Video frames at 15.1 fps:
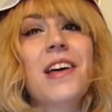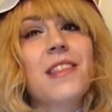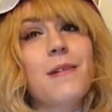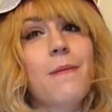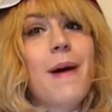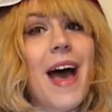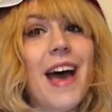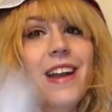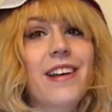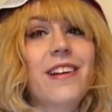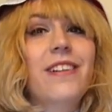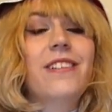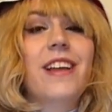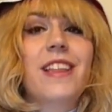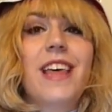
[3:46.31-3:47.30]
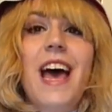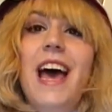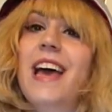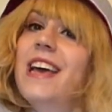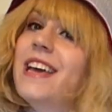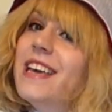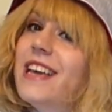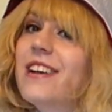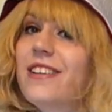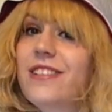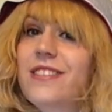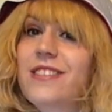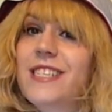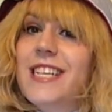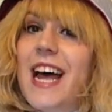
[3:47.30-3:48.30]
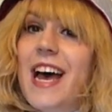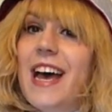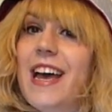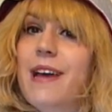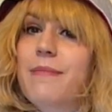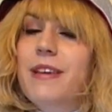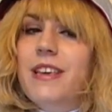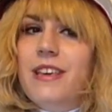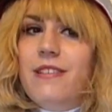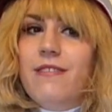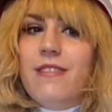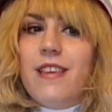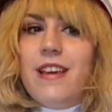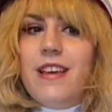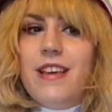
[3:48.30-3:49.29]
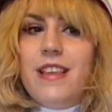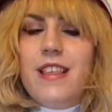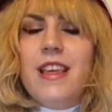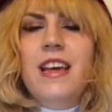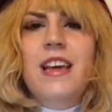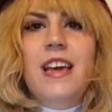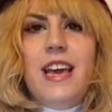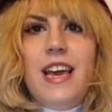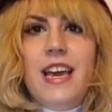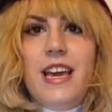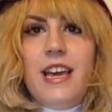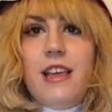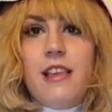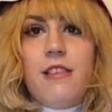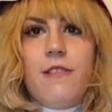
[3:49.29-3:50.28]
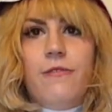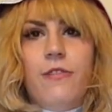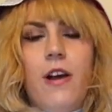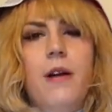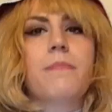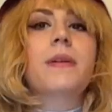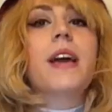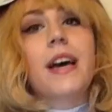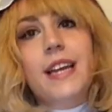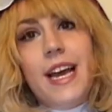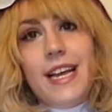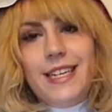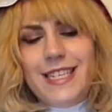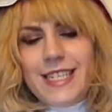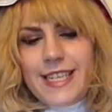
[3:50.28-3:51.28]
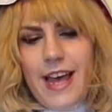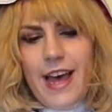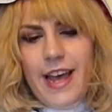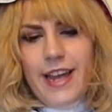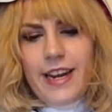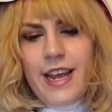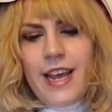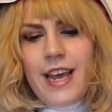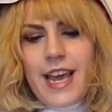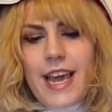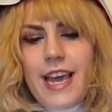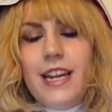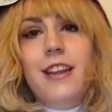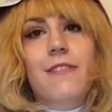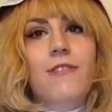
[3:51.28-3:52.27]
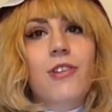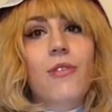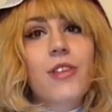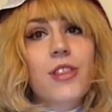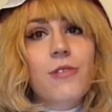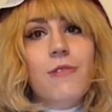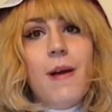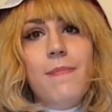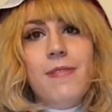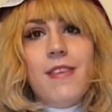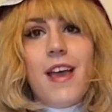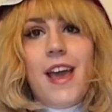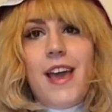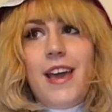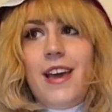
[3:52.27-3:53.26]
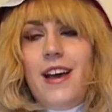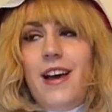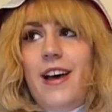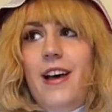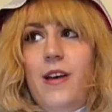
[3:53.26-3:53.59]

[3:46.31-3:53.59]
The pattern that HerosTime uses is from Gunhead Design, and if you go on their website,